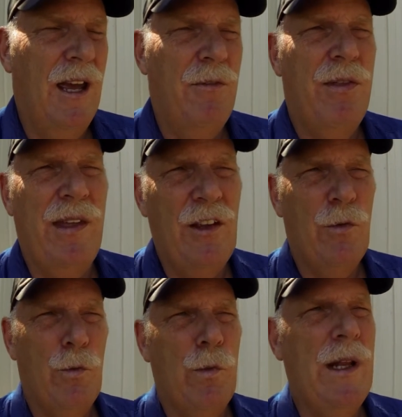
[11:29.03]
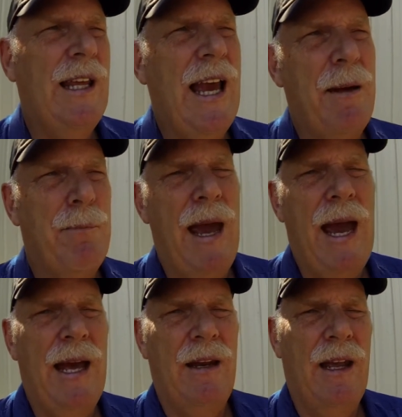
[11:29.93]
If things really got
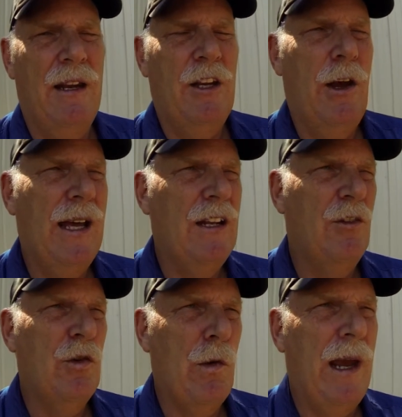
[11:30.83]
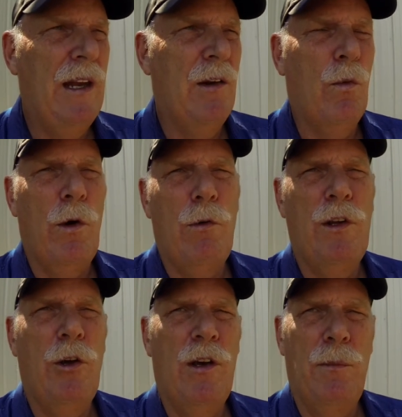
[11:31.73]
bad and you had to trade and work
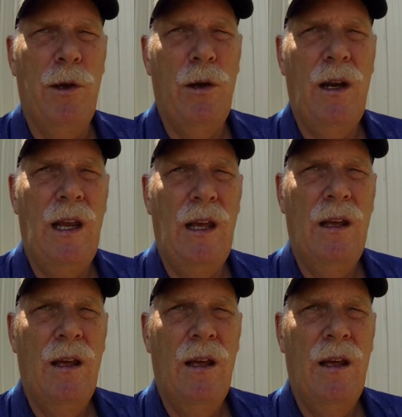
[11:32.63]
with your community,